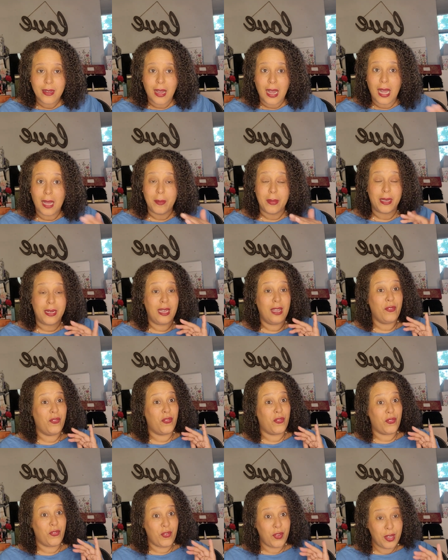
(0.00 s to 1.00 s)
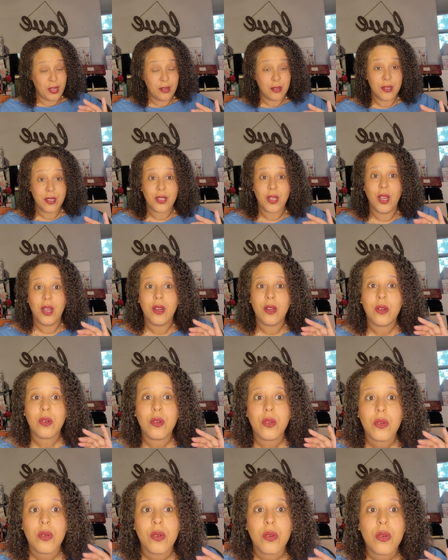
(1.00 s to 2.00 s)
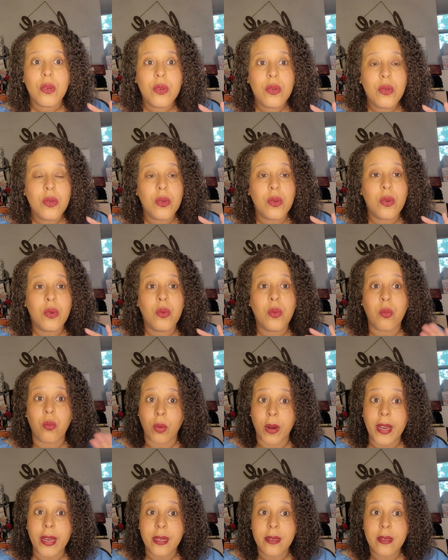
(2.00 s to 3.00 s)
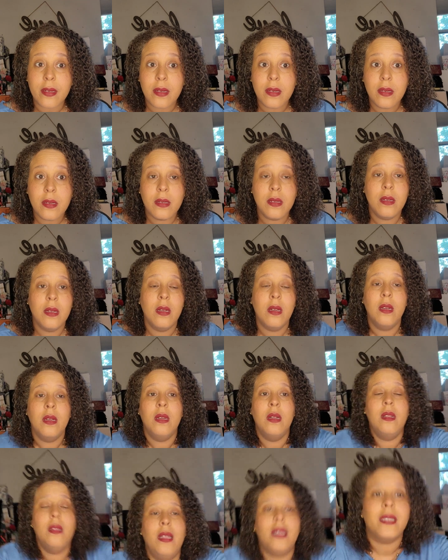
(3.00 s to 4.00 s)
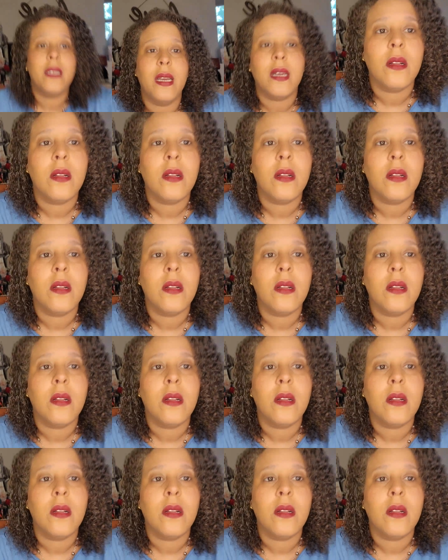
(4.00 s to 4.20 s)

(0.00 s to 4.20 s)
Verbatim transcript: I mean, it feels great. Let's get